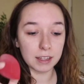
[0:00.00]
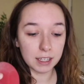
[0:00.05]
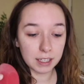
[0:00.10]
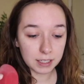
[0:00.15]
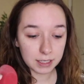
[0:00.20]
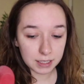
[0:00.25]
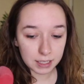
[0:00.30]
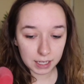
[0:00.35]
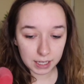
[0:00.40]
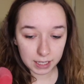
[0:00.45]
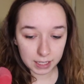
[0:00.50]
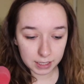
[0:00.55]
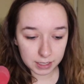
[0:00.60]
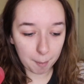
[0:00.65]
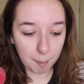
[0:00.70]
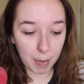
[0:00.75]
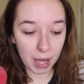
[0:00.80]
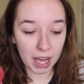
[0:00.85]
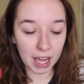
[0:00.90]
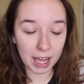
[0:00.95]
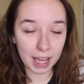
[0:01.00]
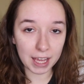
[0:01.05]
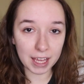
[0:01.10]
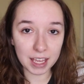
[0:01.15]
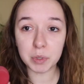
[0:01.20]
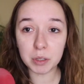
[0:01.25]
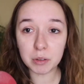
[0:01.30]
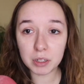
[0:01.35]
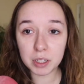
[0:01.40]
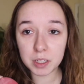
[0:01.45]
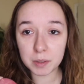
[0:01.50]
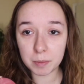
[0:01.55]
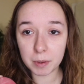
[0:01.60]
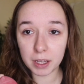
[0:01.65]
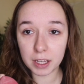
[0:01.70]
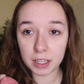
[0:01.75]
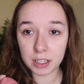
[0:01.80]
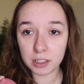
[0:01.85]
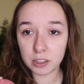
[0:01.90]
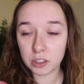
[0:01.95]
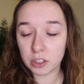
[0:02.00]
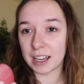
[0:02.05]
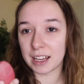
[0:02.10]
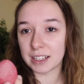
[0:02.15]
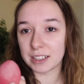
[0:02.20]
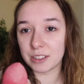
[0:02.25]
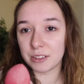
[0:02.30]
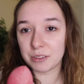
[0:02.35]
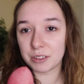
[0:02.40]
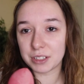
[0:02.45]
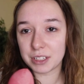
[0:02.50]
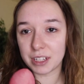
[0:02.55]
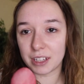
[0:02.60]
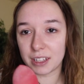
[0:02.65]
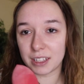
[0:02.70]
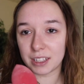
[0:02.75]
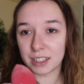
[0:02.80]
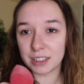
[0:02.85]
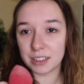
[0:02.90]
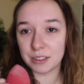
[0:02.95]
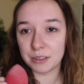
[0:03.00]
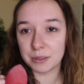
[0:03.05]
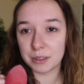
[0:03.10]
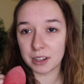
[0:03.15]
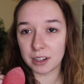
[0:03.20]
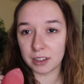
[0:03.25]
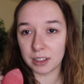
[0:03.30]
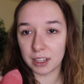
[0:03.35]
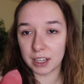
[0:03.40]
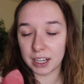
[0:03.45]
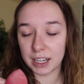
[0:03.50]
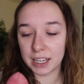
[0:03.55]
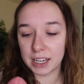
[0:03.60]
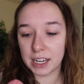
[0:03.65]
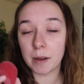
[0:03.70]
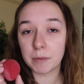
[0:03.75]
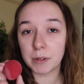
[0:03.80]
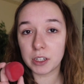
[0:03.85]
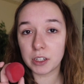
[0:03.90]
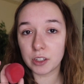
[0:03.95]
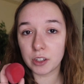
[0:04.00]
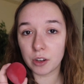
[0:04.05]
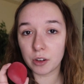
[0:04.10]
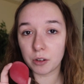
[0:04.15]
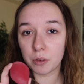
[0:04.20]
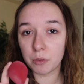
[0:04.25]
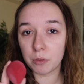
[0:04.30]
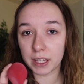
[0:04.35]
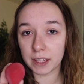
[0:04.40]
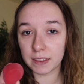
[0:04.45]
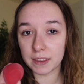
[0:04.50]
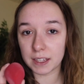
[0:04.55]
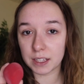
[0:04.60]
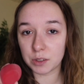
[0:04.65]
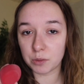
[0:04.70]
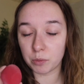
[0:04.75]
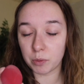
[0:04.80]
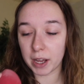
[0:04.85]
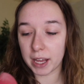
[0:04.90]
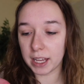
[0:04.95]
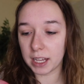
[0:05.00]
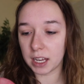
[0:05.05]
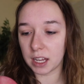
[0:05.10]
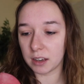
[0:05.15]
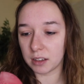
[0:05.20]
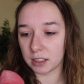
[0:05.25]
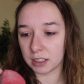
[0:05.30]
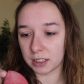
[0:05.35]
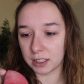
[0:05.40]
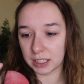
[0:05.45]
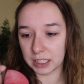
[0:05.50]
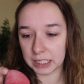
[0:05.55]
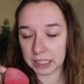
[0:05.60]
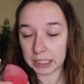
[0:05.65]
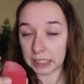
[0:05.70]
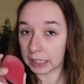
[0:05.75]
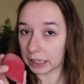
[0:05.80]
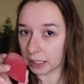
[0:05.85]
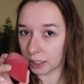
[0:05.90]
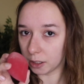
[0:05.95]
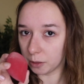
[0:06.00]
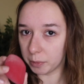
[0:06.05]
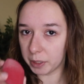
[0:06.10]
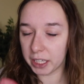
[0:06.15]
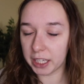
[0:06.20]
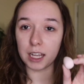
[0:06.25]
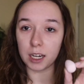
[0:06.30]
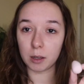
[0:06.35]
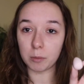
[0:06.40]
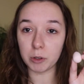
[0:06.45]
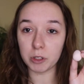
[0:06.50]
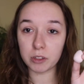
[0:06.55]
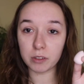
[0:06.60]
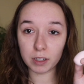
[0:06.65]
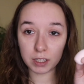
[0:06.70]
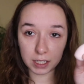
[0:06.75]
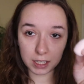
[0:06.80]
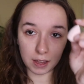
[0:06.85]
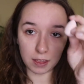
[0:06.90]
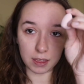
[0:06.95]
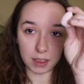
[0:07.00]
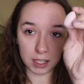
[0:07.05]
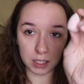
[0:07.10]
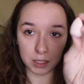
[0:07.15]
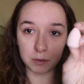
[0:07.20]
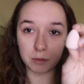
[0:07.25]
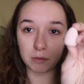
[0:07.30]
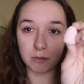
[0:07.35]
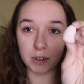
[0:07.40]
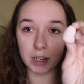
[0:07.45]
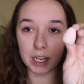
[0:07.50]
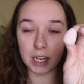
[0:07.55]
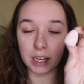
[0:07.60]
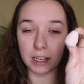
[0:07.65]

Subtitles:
This is my beauty sponge. As you can tell, I use it a lot. I'm gonna go get this wet and clean it a little bit, and I'm also gonna get this one wet.